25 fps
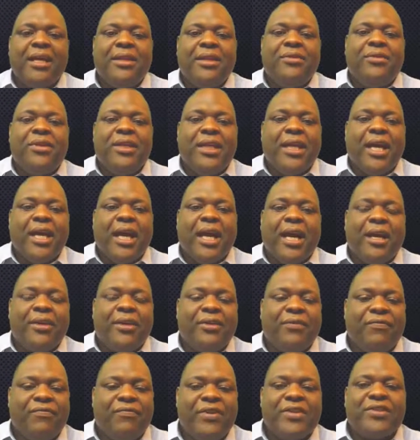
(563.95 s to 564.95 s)

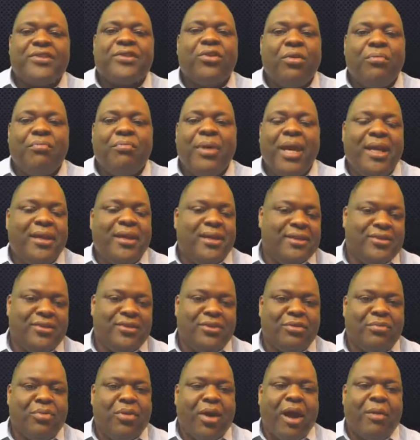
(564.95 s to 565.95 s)
the physical maintenance
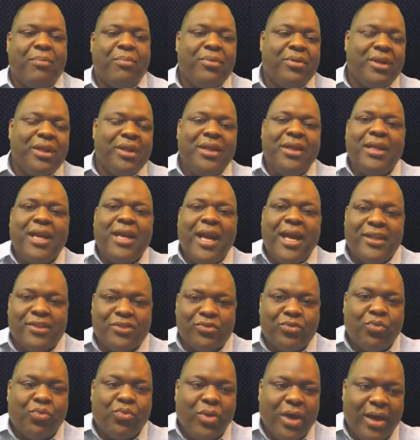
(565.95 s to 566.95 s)
of the property
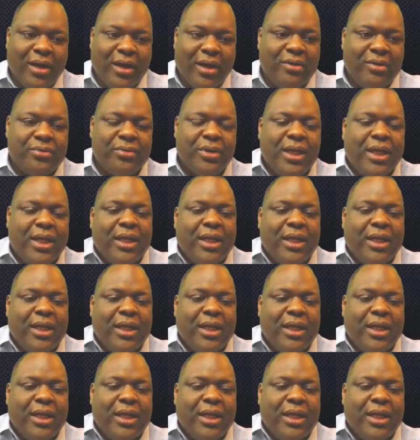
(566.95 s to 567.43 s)
as well.